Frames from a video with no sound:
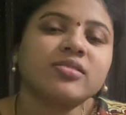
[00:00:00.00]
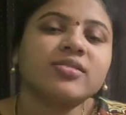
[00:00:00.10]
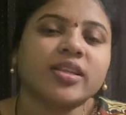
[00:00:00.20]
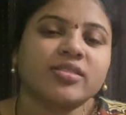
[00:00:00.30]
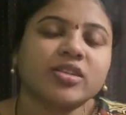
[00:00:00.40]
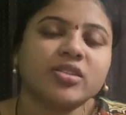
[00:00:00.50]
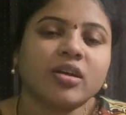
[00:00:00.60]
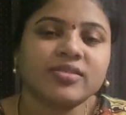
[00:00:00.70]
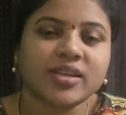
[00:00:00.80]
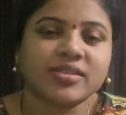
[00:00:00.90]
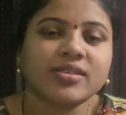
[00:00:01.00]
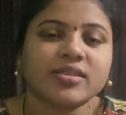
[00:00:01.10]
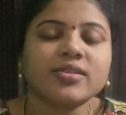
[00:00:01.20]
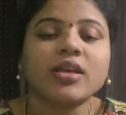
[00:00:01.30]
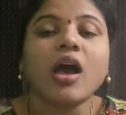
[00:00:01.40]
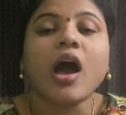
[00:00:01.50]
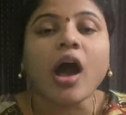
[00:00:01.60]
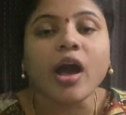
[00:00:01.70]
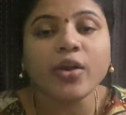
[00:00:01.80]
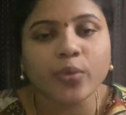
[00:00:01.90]
successors
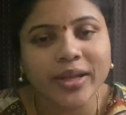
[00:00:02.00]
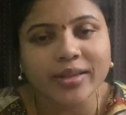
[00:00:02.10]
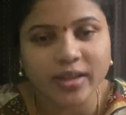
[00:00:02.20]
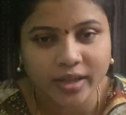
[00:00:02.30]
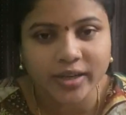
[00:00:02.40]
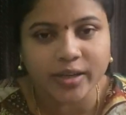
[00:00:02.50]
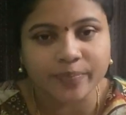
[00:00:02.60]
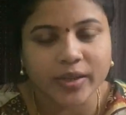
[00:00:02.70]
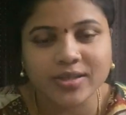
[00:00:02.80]
are ruling the kingdom,